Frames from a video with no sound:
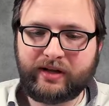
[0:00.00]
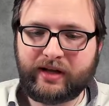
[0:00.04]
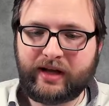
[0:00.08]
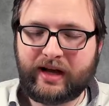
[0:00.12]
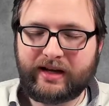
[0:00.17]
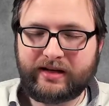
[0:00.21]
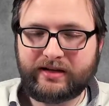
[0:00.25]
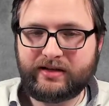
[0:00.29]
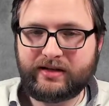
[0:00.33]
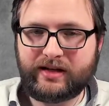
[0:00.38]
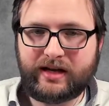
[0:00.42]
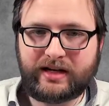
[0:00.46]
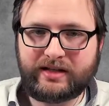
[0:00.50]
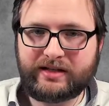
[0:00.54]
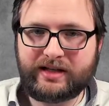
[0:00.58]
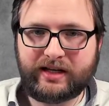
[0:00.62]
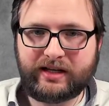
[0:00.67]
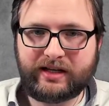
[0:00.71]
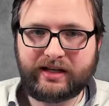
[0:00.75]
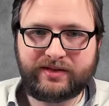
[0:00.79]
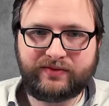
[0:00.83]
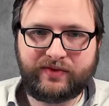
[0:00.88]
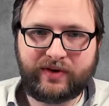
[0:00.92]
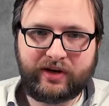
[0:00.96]
I think
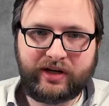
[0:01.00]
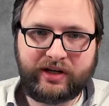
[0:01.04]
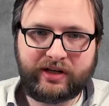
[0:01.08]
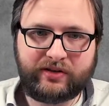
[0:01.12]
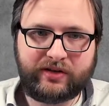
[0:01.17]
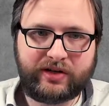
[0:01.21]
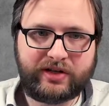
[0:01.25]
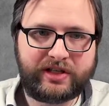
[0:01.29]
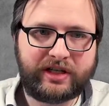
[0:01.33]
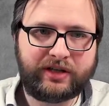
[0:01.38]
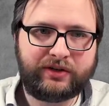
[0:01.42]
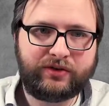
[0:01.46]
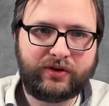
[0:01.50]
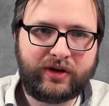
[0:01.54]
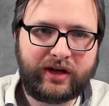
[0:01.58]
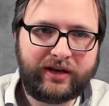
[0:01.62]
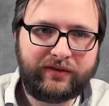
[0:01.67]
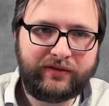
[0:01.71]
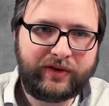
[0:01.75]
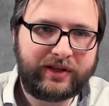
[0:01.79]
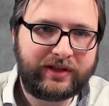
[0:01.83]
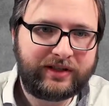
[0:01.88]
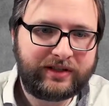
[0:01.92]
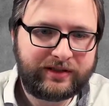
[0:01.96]
it's very interesting to
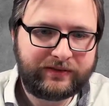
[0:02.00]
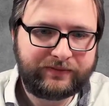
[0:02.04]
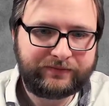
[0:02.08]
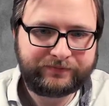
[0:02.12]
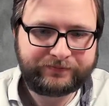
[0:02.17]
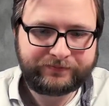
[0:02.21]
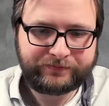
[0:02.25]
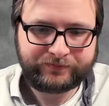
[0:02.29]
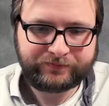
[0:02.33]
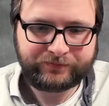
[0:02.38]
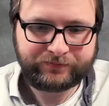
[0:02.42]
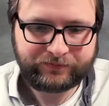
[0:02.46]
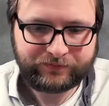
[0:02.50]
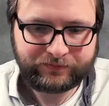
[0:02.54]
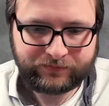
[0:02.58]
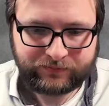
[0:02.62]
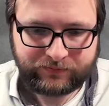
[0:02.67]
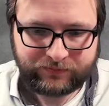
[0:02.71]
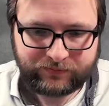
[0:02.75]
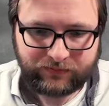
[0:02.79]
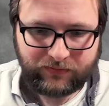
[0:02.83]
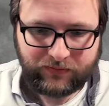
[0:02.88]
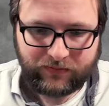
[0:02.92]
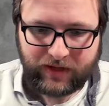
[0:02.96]
have it
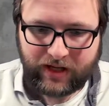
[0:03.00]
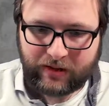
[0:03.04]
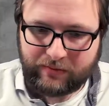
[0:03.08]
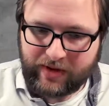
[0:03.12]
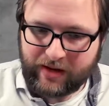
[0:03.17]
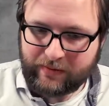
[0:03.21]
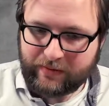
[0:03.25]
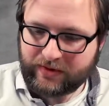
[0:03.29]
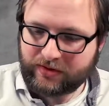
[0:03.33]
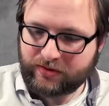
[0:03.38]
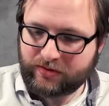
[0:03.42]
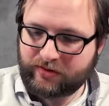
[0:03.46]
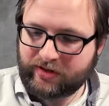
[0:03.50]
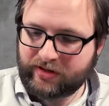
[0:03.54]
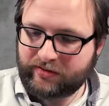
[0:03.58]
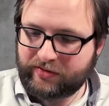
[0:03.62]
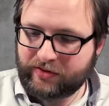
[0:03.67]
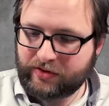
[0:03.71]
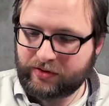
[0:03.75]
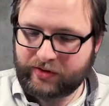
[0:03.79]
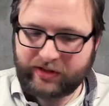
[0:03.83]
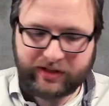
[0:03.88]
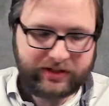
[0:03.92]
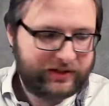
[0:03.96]
and maybe to
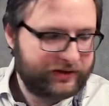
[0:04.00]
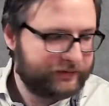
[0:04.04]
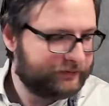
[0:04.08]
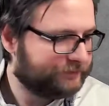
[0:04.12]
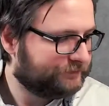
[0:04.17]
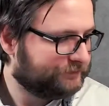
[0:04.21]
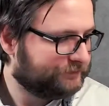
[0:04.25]
review it.